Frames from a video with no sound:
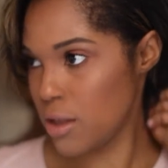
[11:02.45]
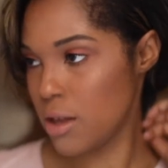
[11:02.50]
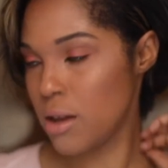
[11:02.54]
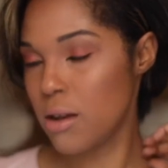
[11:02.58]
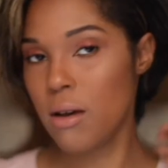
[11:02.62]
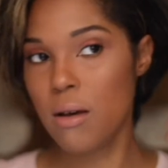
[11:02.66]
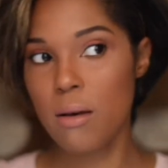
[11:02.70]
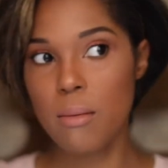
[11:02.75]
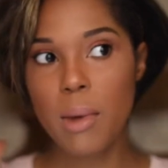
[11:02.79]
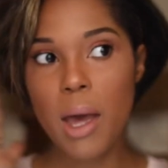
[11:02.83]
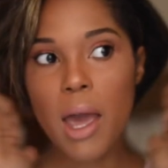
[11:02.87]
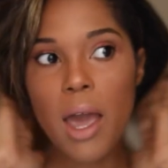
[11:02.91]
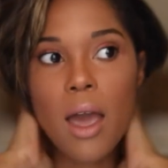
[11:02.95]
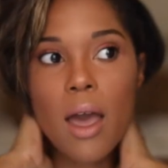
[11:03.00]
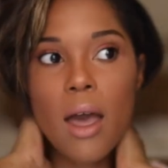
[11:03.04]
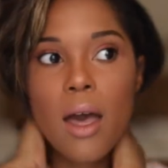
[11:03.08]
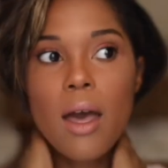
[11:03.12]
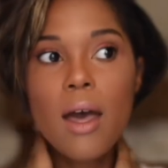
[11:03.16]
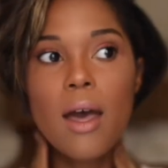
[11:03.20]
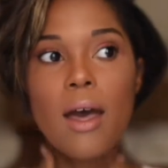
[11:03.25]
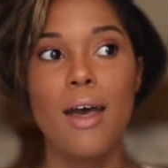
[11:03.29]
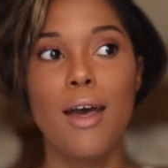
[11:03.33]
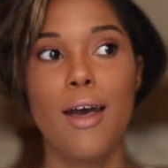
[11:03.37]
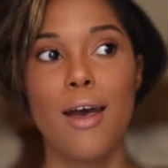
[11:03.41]
than all my
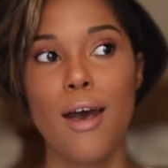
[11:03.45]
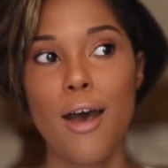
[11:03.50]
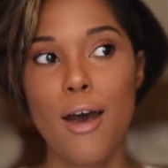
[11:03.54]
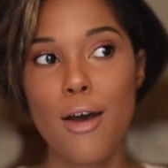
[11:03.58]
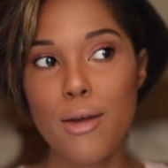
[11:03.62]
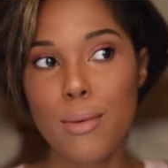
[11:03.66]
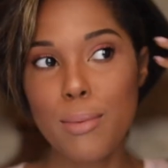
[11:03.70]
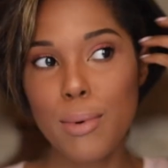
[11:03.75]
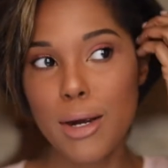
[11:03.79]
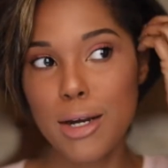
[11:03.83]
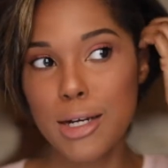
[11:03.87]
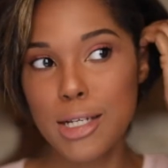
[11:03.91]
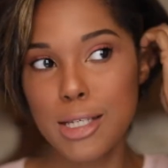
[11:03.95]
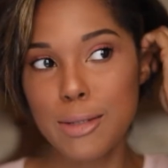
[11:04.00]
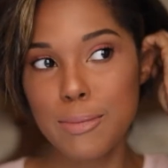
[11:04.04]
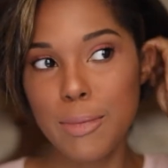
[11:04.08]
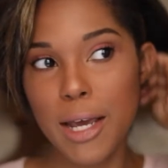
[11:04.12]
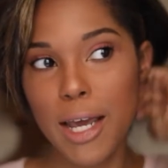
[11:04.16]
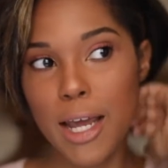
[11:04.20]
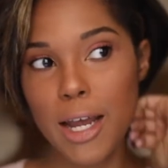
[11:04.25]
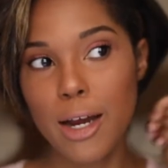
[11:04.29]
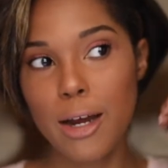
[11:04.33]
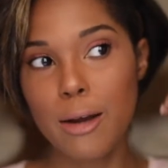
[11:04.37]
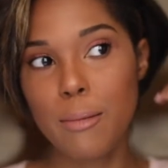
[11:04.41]
other parts of
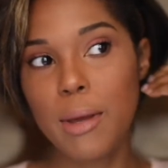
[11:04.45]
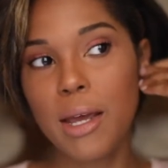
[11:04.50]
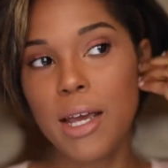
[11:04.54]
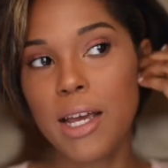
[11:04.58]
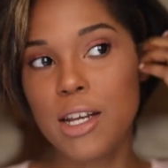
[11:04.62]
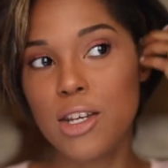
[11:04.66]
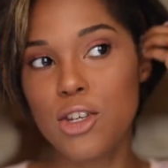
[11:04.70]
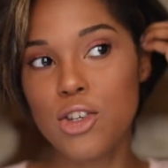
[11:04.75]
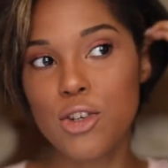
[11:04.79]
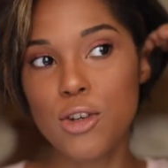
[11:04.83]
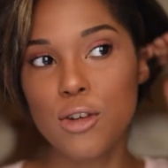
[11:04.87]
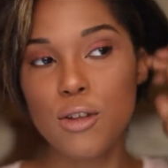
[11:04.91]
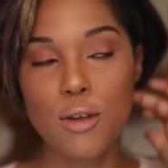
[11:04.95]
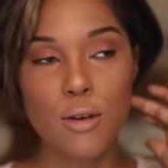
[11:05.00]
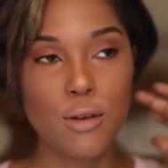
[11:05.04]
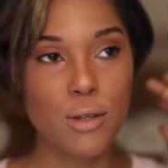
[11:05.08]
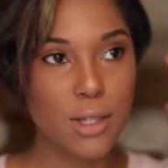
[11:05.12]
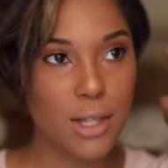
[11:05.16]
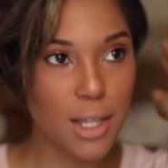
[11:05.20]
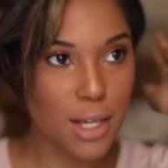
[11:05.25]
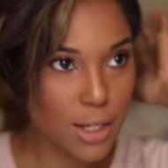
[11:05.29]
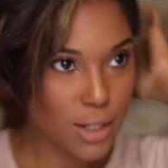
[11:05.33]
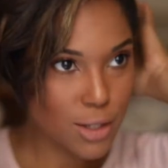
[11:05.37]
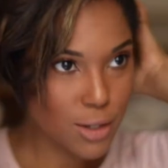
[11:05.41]
my hair, making sure
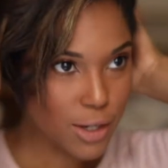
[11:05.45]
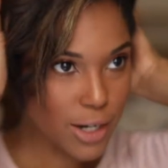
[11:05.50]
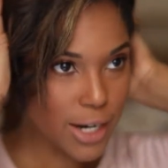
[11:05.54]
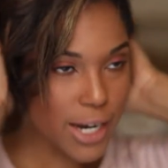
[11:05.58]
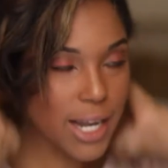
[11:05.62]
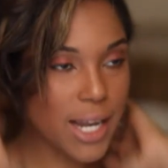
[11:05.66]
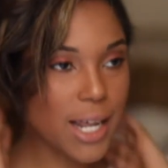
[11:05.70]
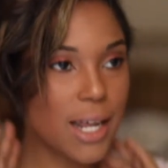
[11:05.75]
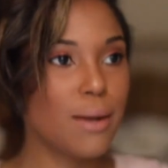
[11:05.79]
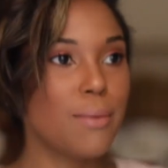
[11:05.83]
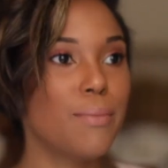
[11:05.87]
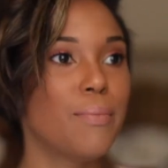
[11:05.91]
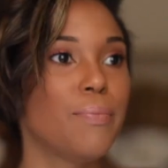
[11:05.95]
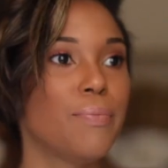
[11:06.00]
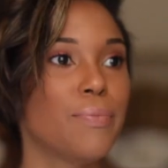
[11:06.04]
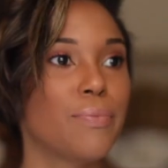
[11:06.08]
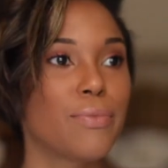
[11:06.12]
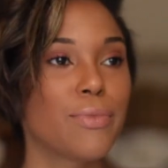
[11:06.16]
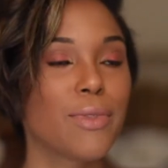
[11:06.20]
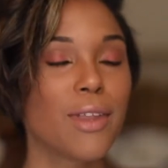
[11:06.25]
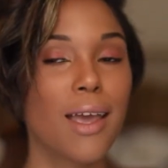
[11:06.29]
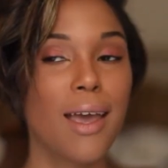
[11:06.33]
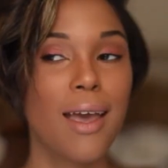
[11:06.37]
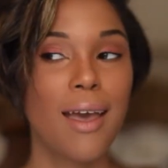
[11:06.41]
those things are hidden.
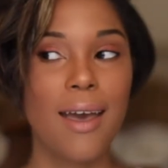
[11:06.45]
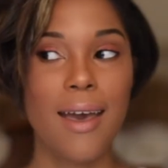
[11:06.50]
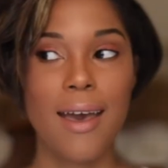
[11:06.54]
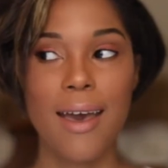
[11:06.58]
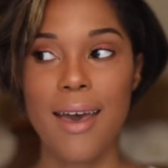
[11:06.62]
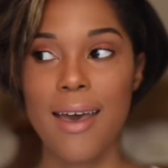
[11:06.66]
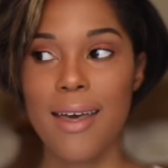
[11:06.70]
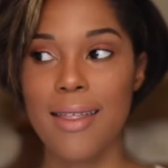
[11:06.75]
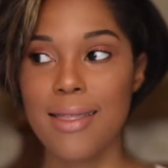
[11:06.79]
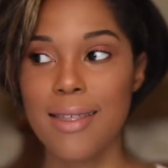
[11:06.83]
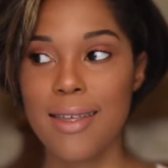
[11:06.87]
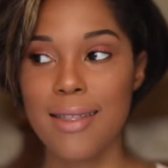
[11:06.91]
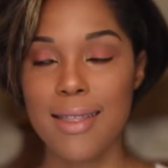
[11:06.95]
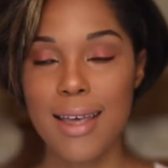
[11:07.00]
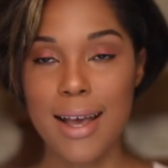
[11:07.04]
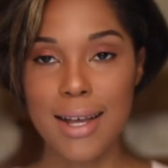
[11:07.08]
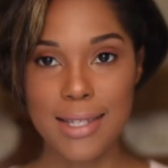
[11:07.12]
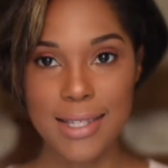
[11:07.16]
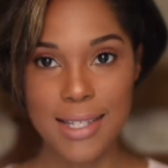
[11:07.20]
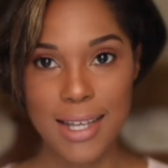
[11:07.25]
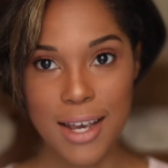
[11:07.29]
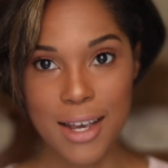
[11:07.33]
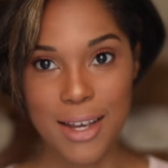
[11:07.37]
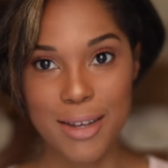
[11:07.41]
And then
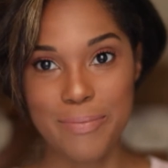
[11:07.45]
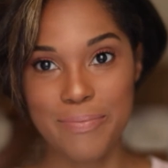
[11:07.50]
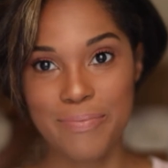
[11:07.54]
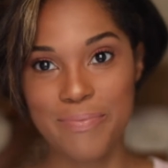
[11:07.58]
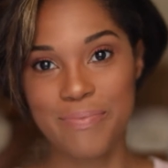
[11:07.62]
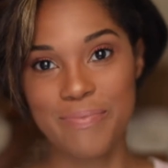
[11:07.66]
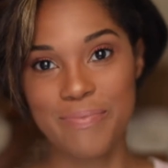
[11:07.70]
that's it.